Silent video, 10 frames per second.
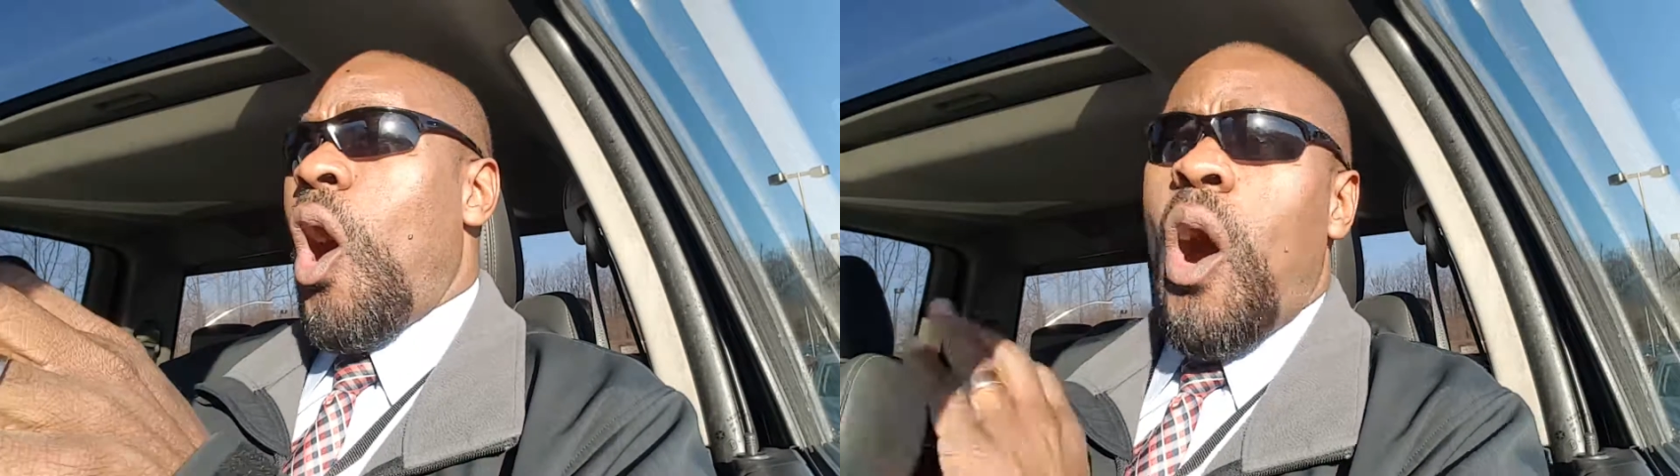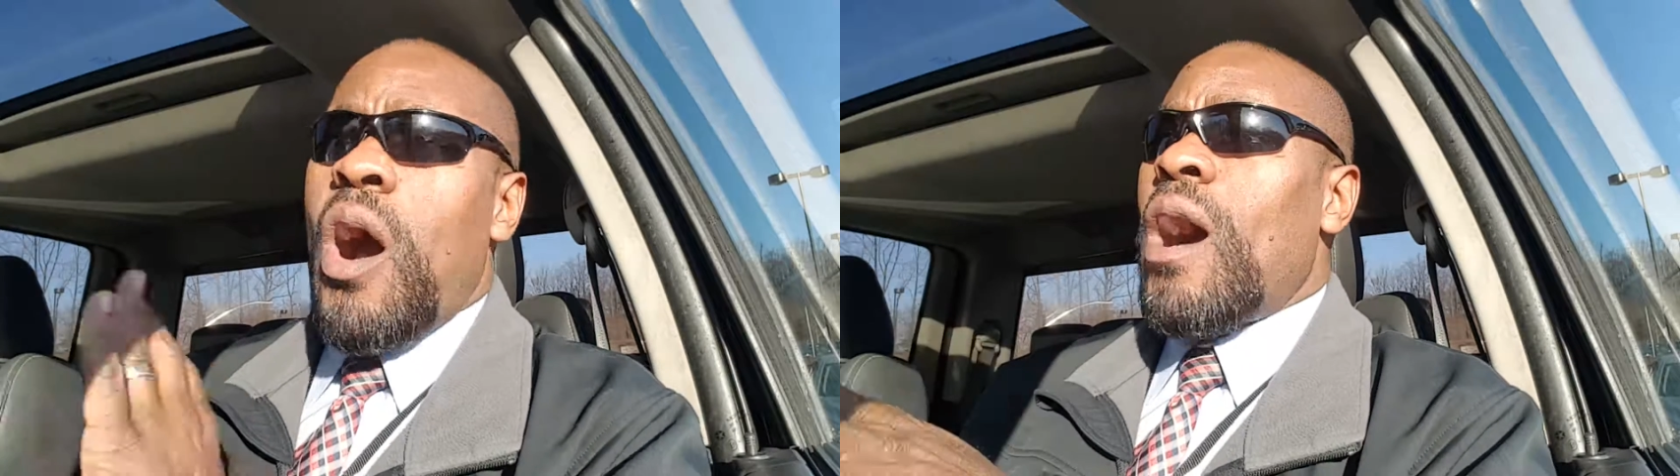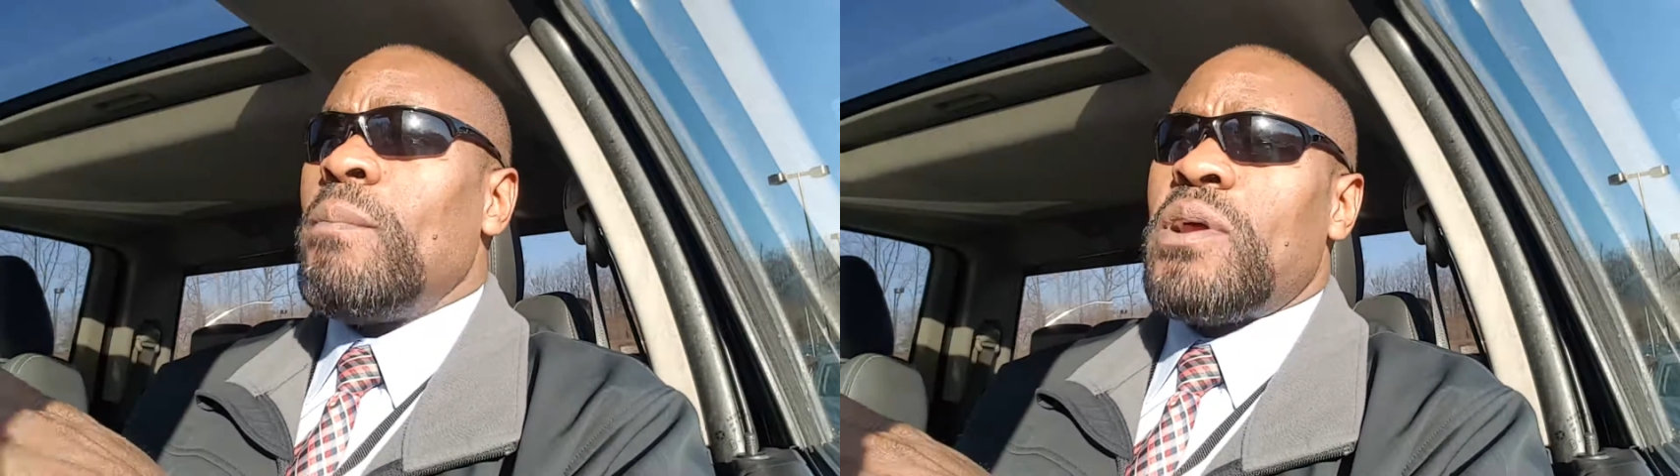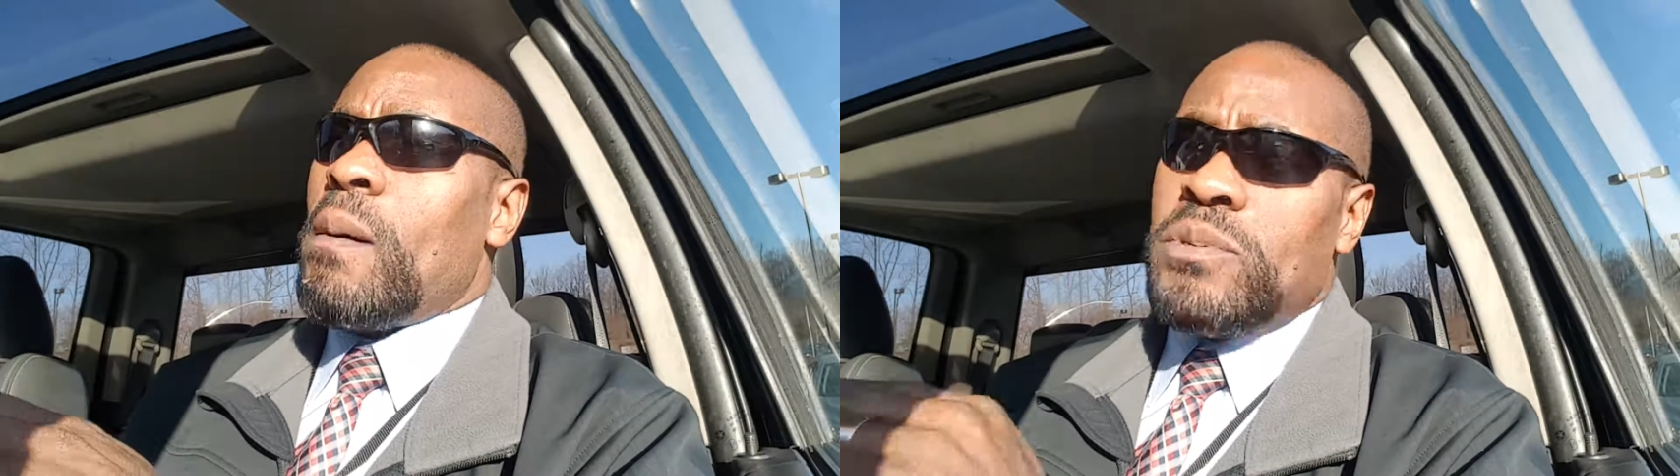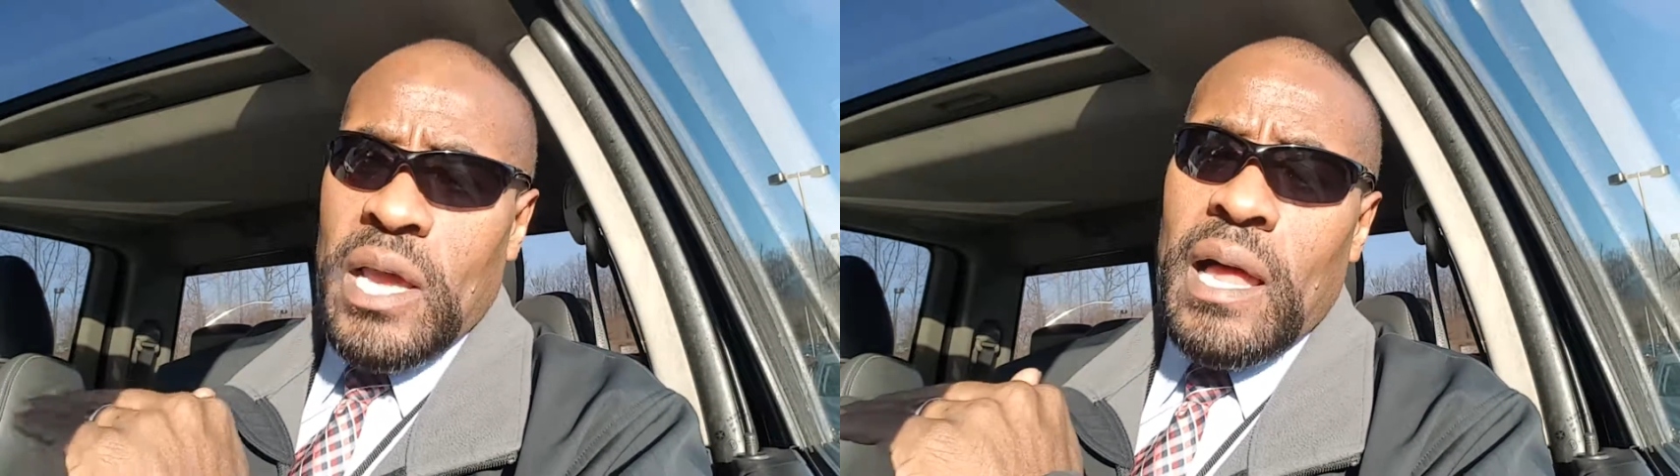
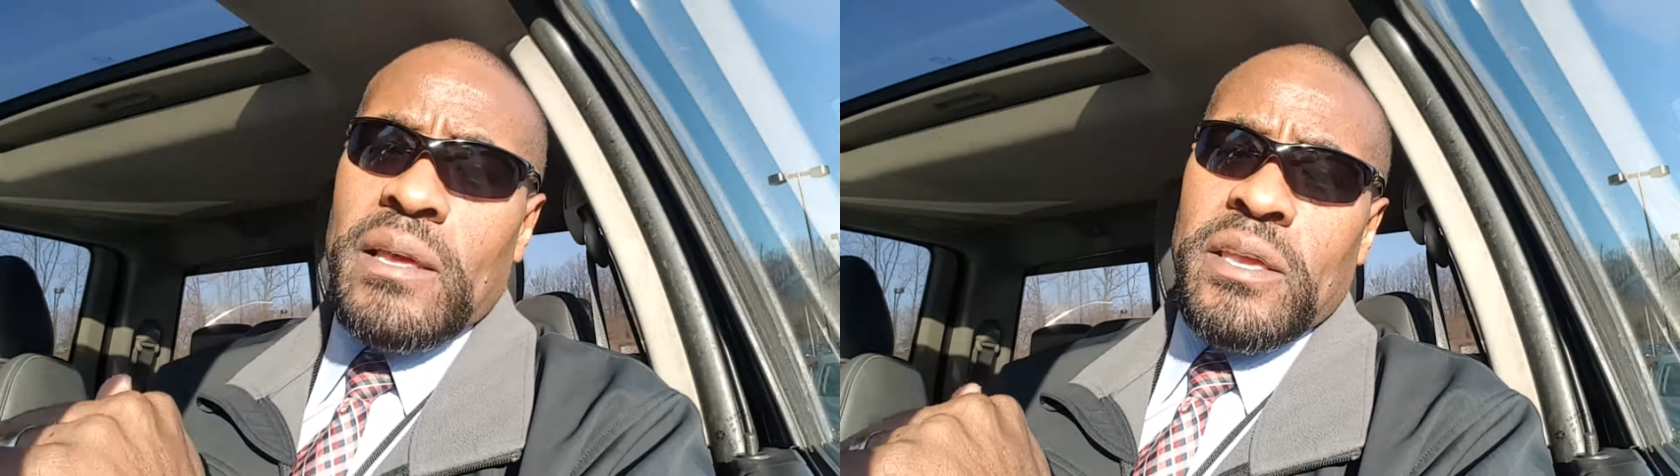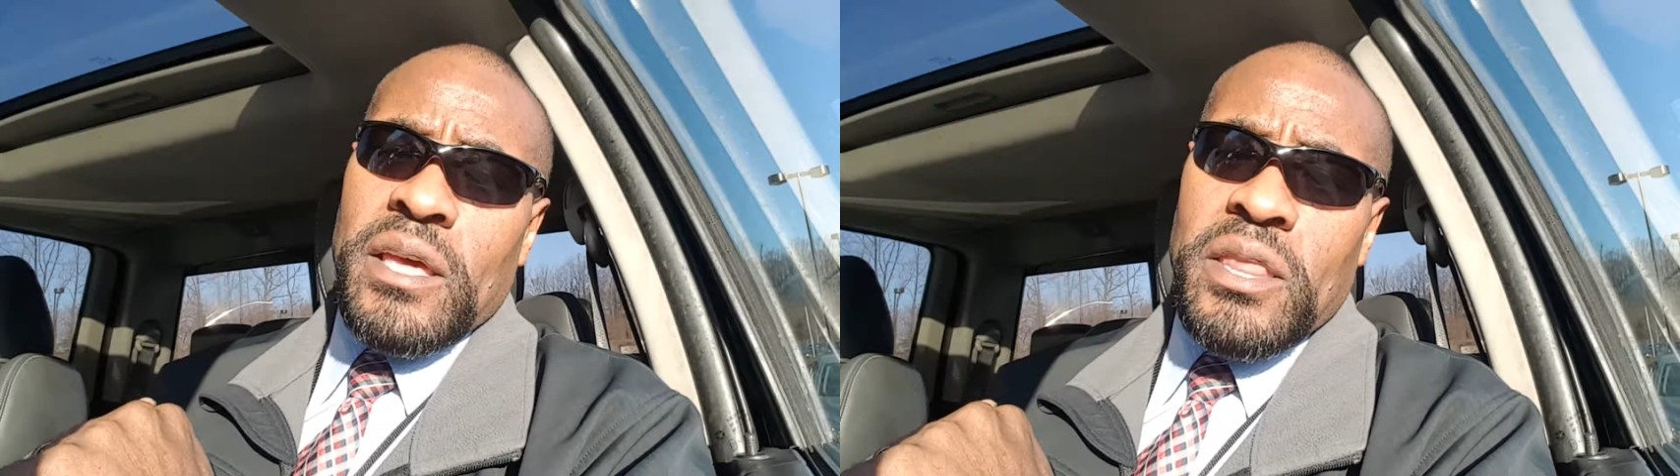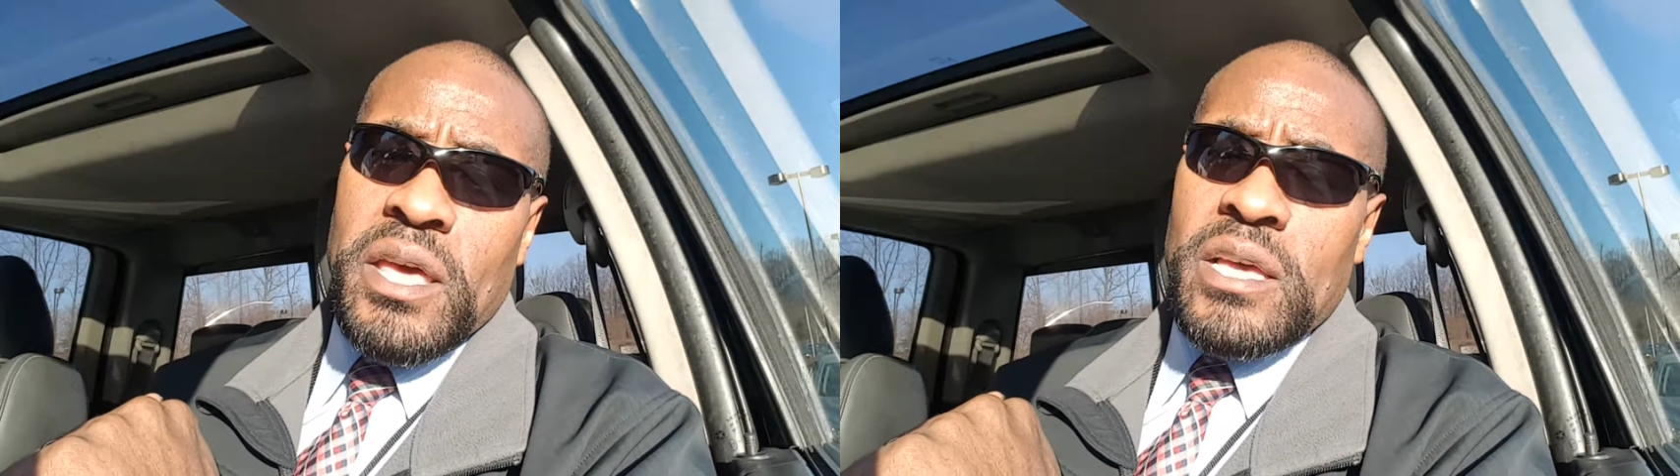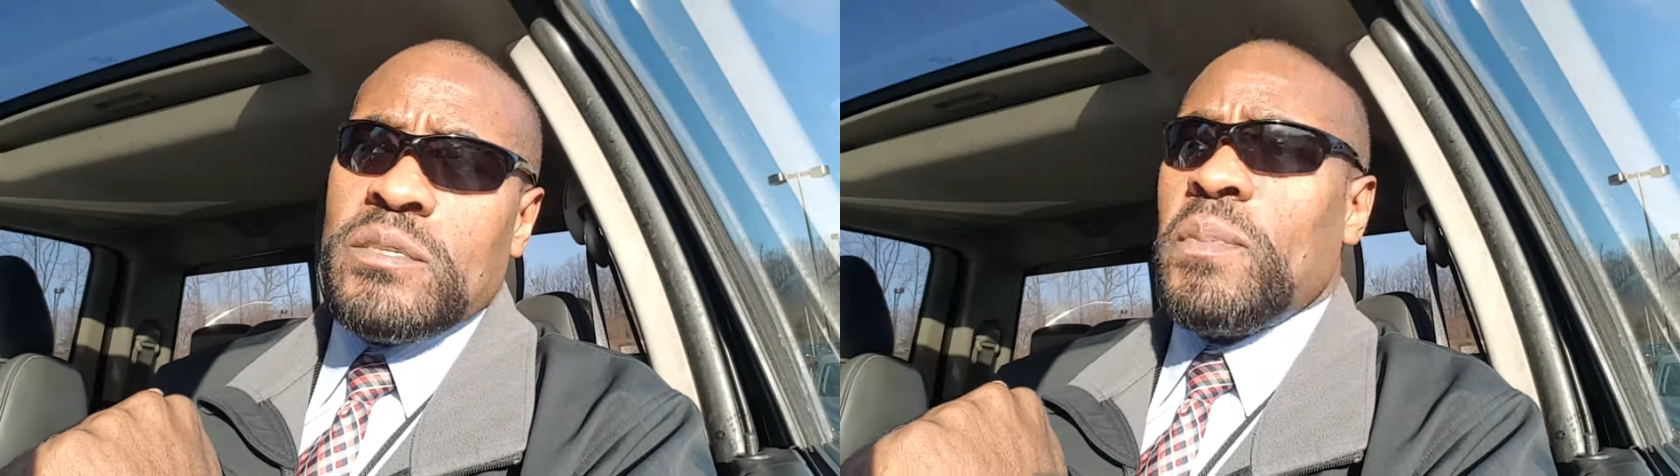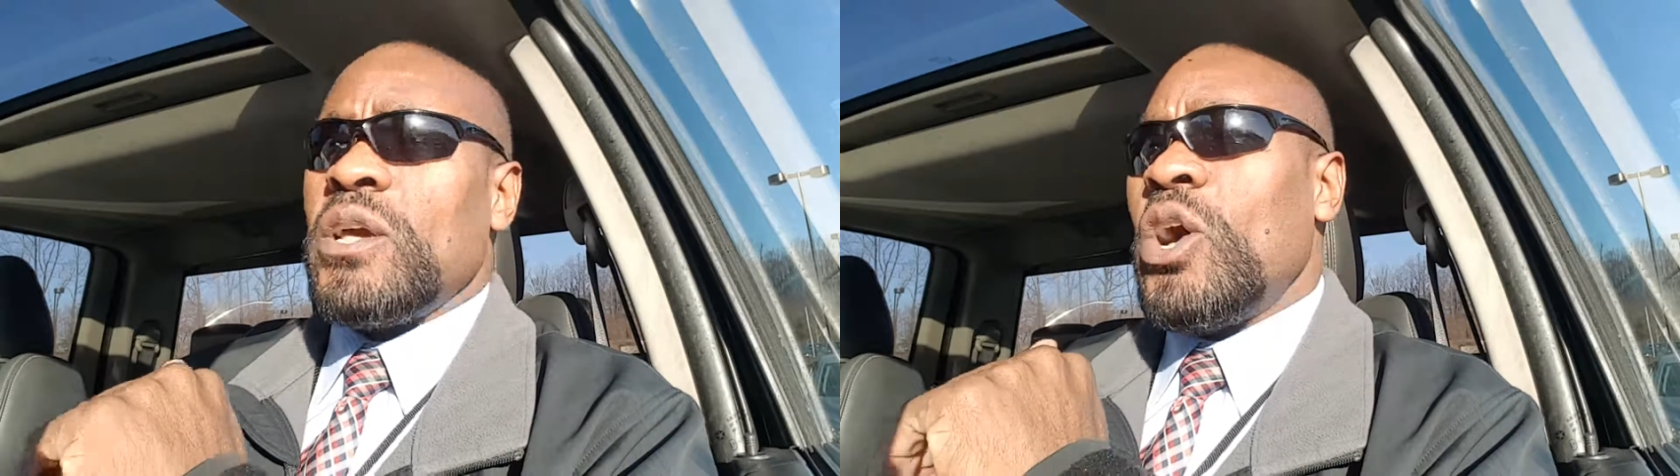I'm telling you
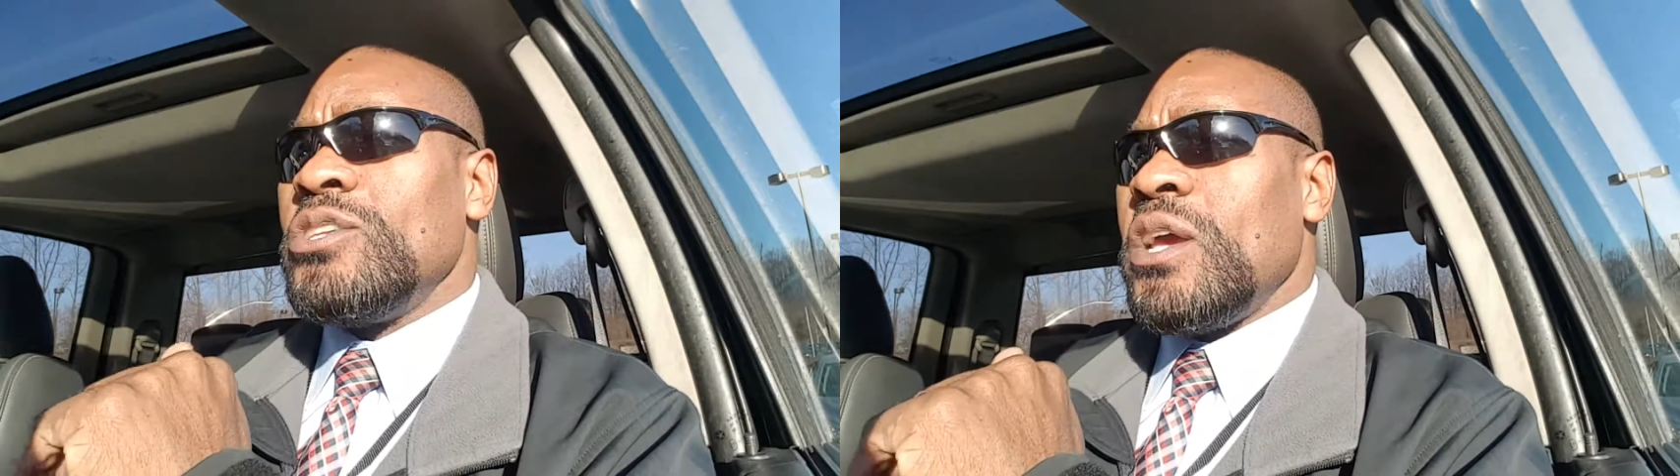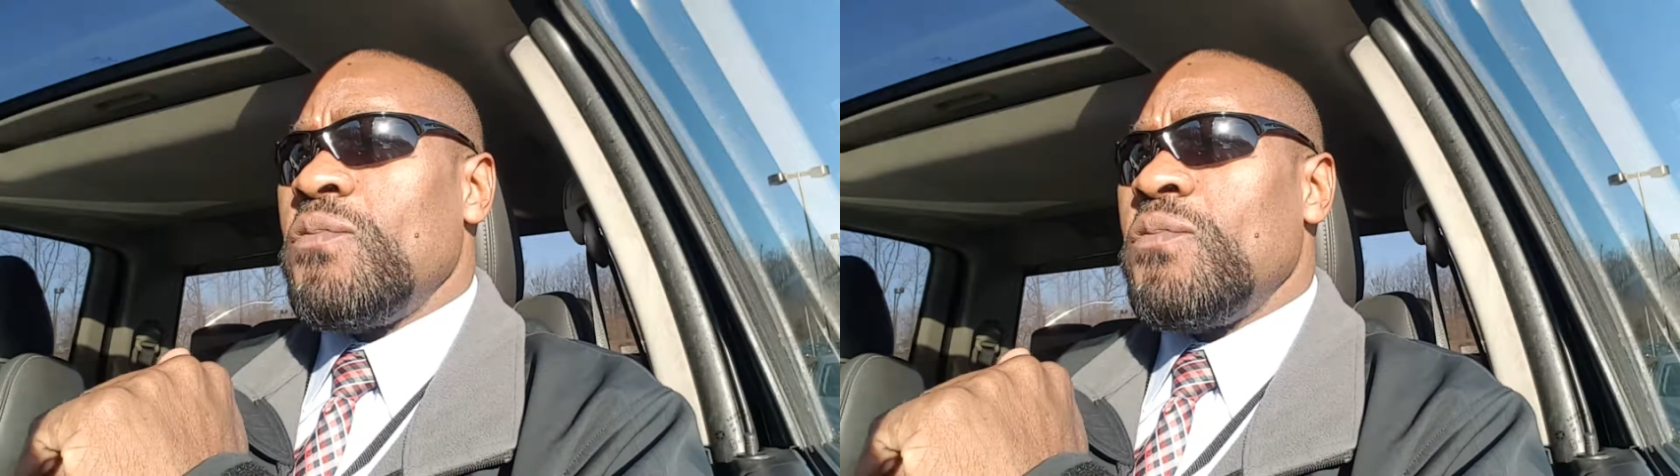this because